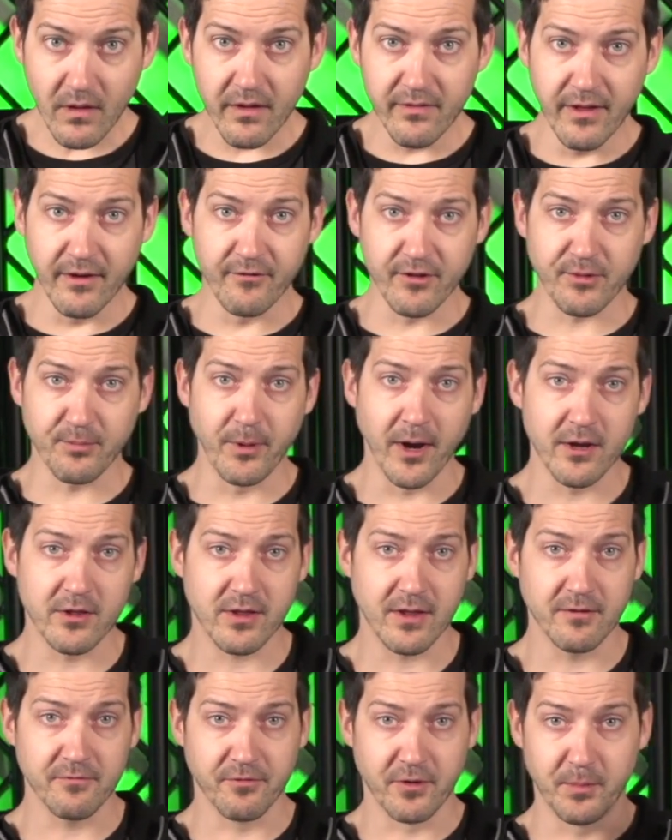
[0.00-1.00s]
They have a
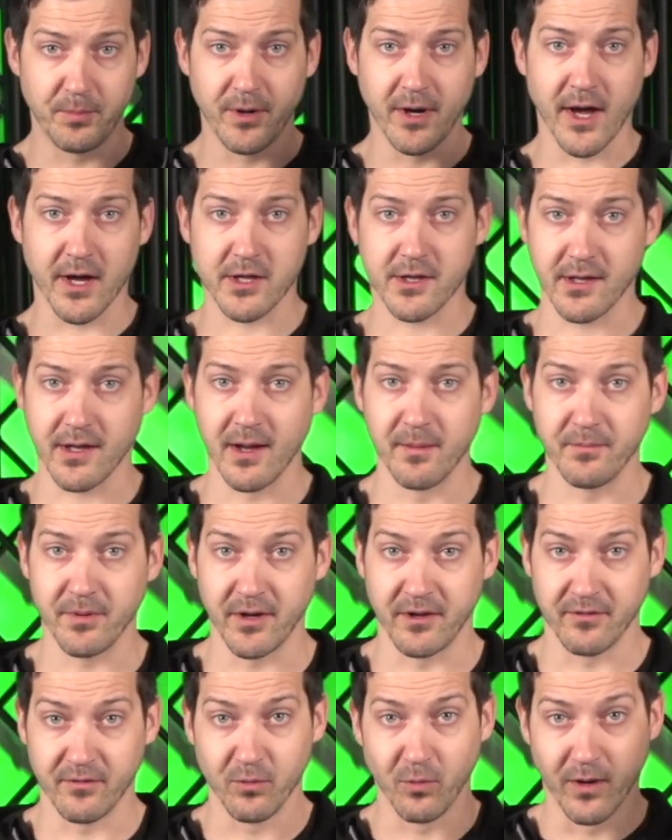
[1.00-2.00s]
spreadsheet for production
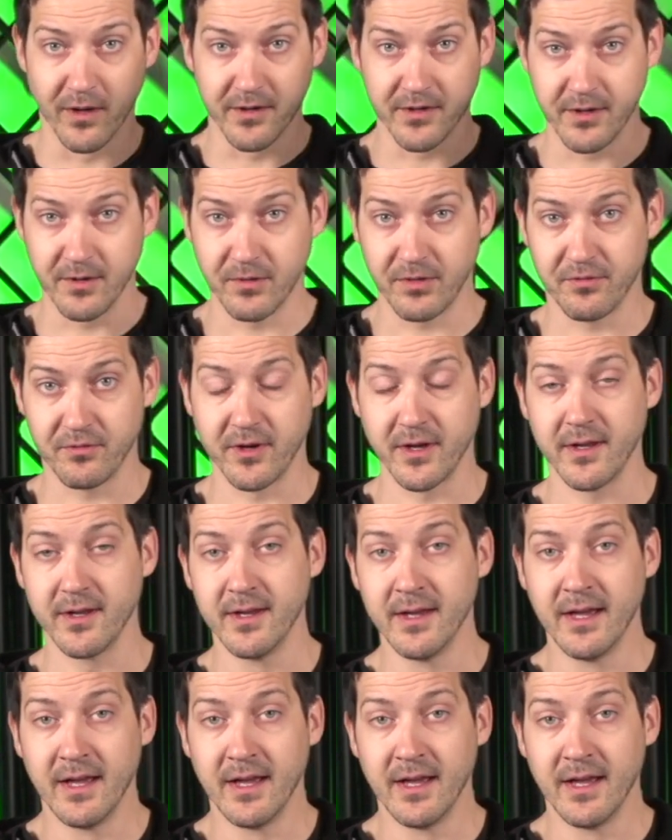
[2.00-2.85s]
companies, 1, 2, 3.